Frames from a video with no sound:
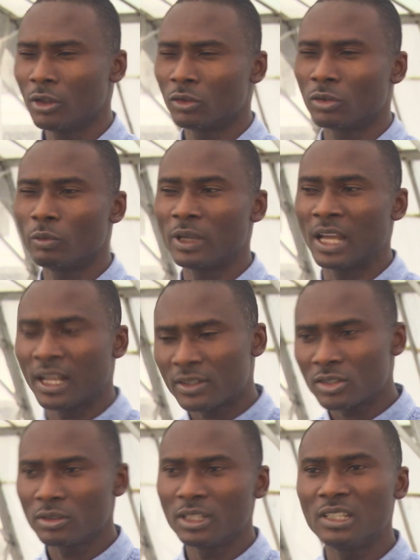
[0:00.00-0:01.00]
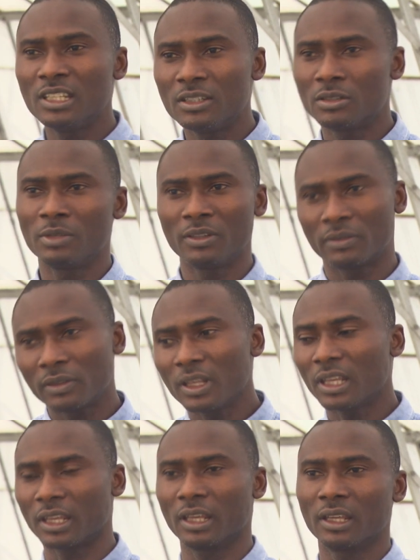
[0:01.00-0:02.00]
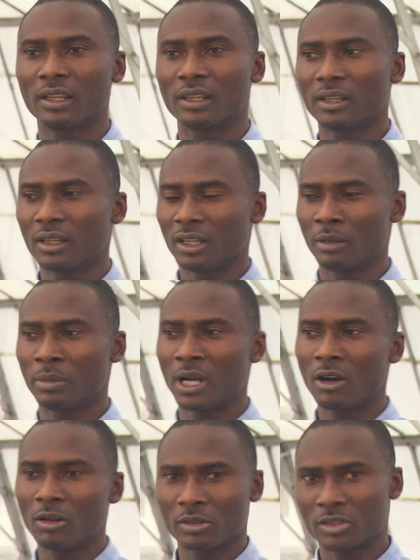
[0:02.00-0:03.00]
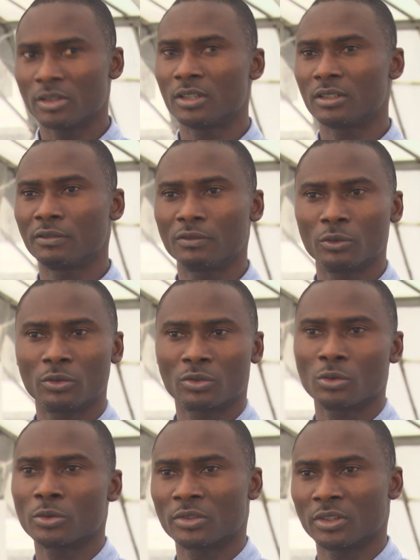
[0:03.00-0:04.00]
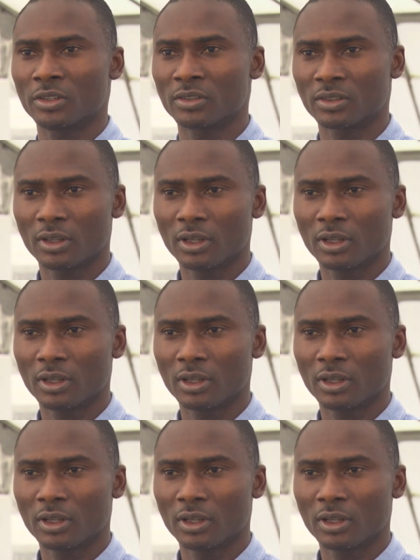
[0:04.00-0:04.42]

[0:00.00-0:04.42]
So we actually need to be thinking about alternative food sources